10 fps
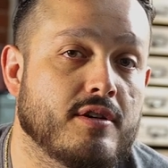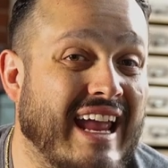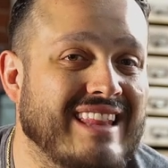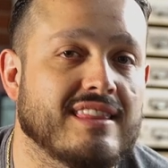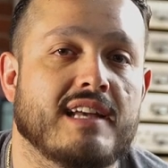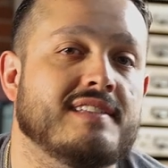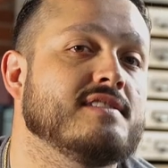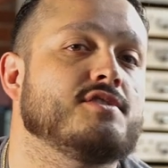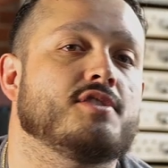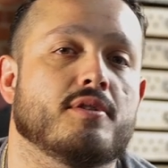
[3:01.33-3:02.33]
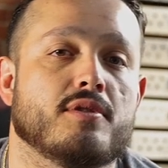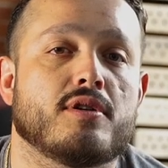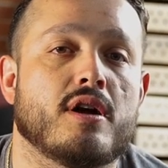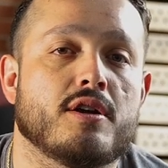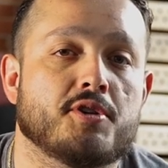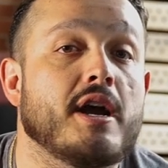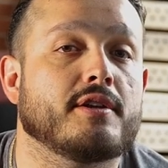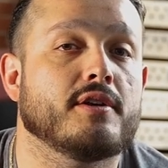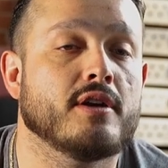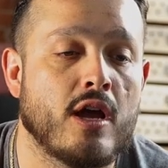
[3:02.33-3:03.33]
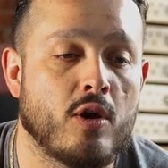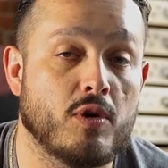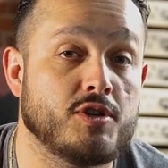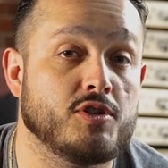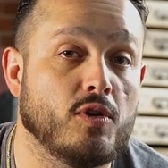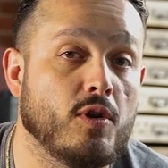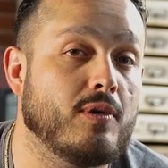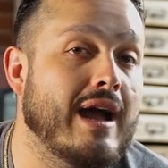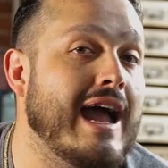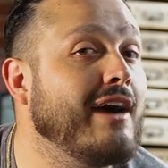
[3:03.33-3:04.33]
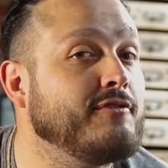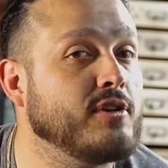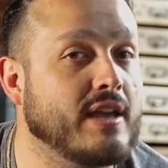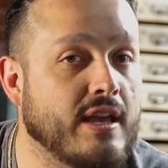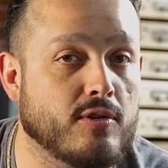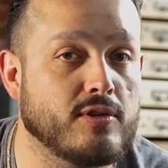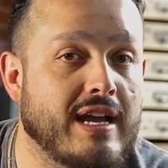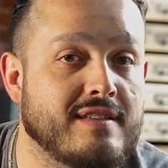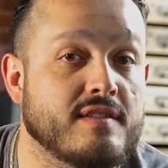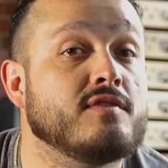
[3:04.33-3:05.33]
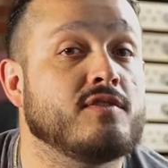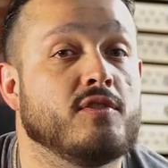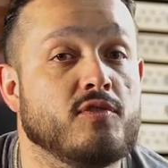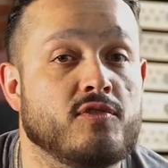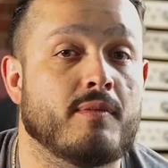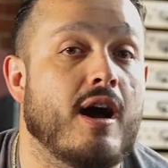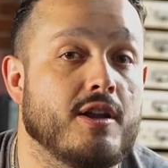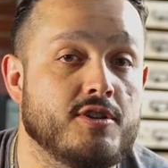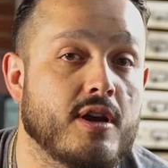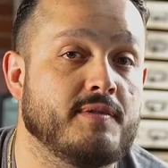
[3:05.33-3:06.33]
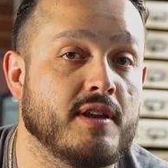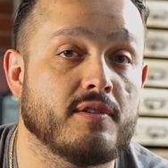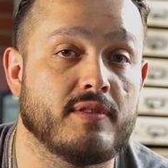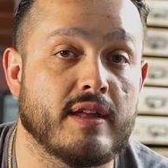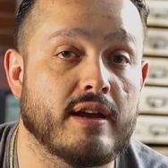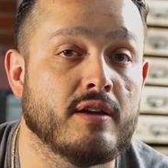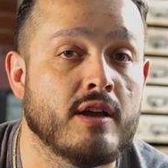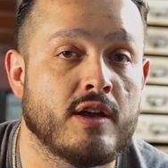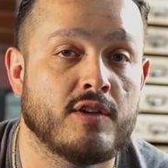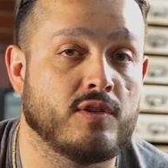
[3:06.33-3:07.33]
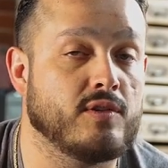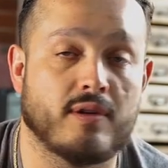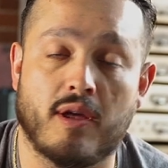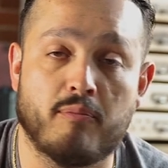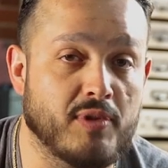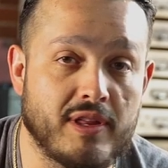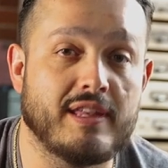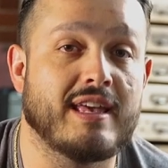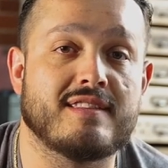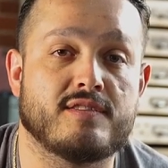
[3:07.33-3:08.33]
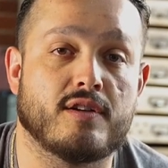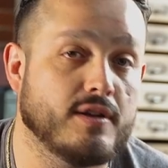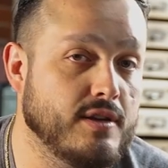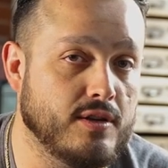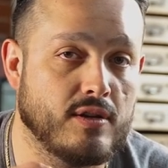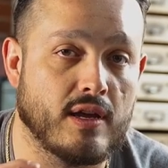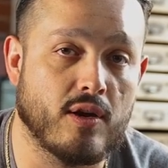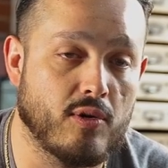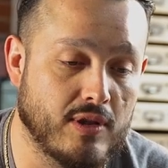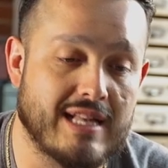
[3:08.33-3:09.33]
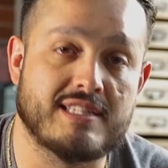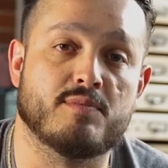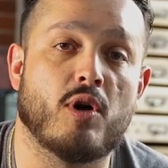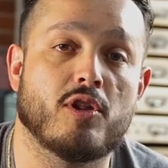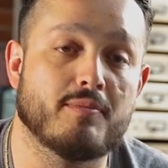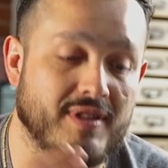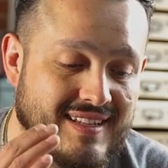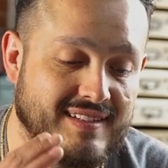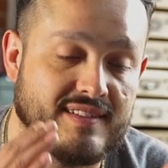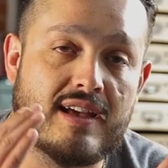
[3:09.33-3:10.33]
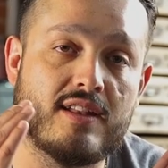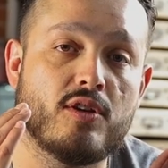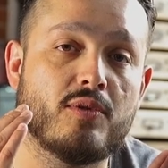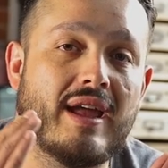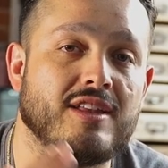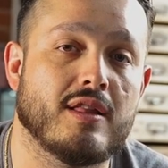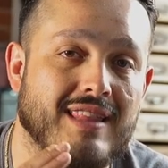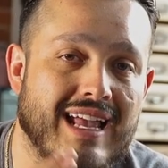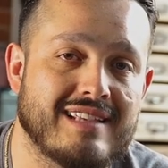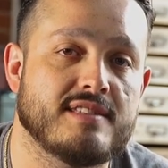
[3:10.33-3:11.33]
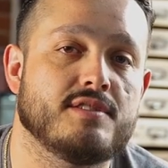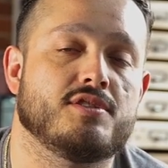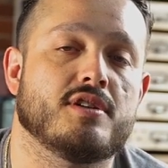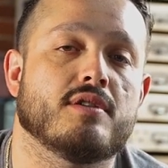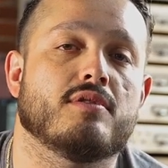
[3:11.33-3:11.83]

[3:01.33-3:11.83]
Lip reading: a licensed general contractor, which you don't have to get your license to do some odd jobs here and there. So to completely get started, you can go a lot smaller, but this is how to do a licensed general